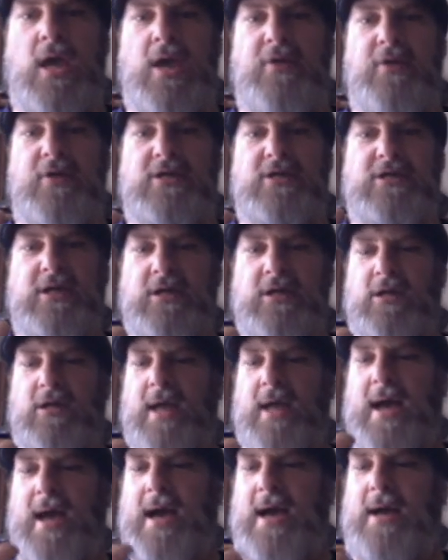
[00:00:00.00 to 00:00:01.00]
these little
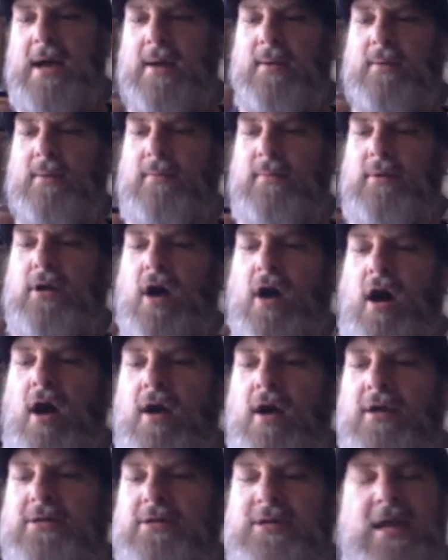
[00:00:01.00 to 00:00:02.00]

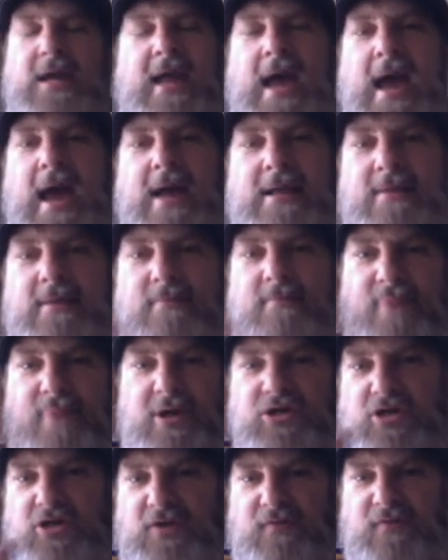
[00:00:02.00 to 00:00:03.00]
cards that had
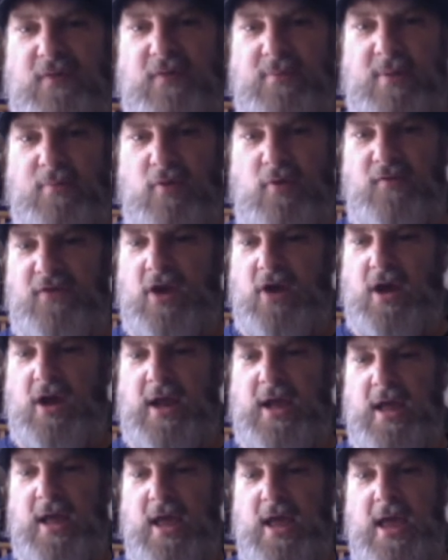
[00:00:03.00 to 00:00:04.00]
pictures from the movie on
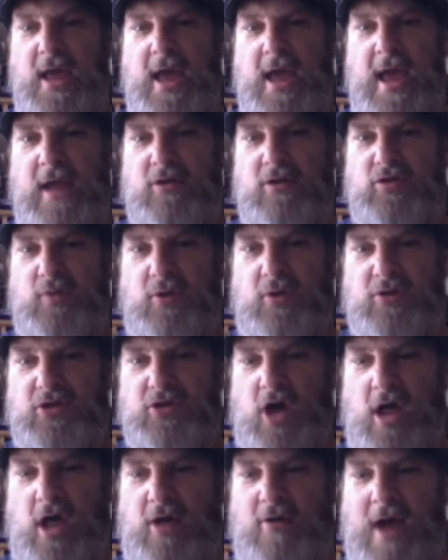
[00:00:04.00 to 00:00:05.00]
it. And it was one of those
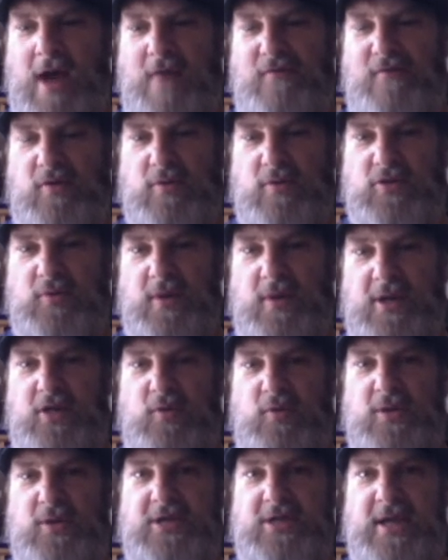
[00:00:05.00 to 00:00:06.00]
holographic ones where you
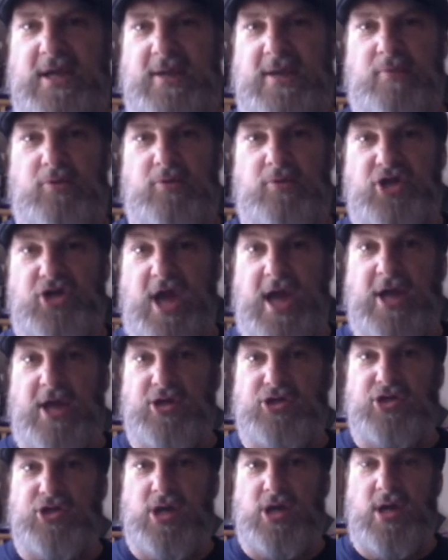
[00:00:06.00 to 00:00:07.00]
twisted it and it would
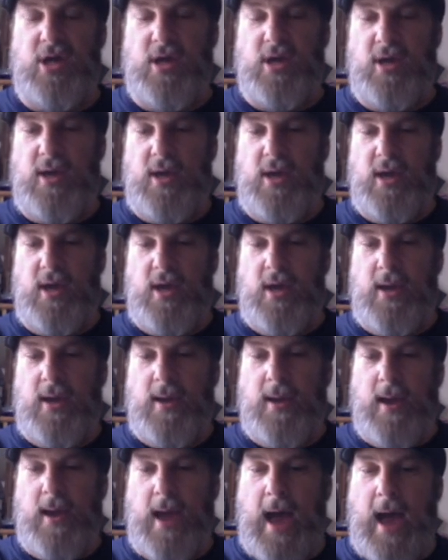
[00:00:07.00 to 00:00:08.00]
change.
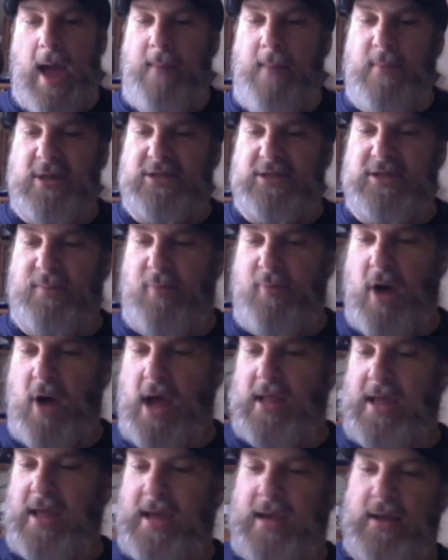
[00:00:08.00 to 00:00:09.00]
I must have
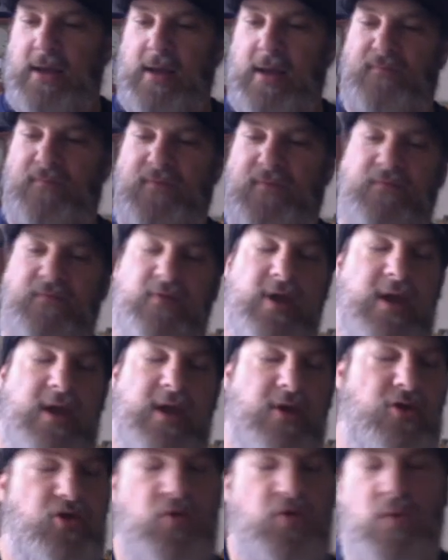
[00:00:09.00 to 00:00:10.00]
bought like
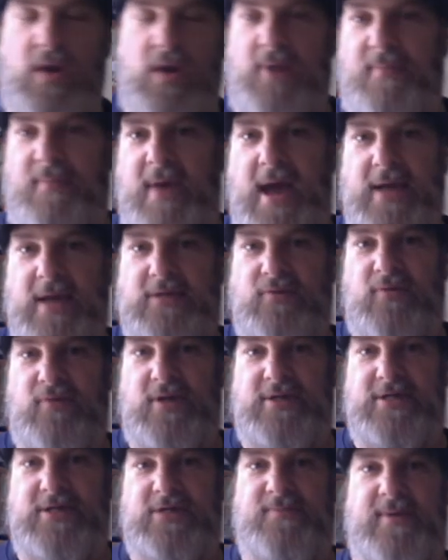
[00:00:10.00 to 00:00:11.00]
15 or 20 bags of
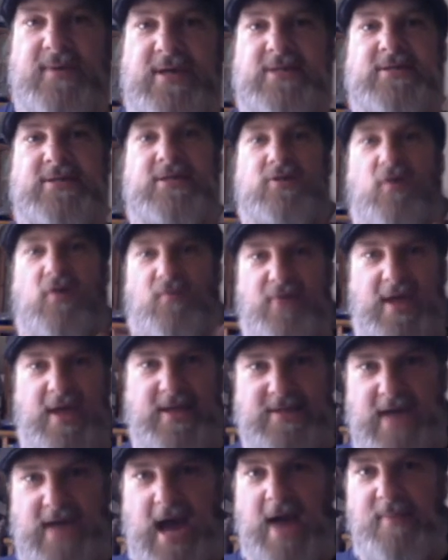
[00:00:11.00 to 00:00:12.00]
Reese's Pieces over
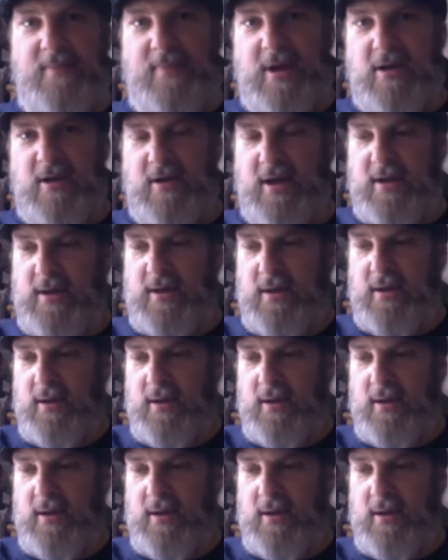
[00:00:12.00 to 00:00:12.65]
that time period.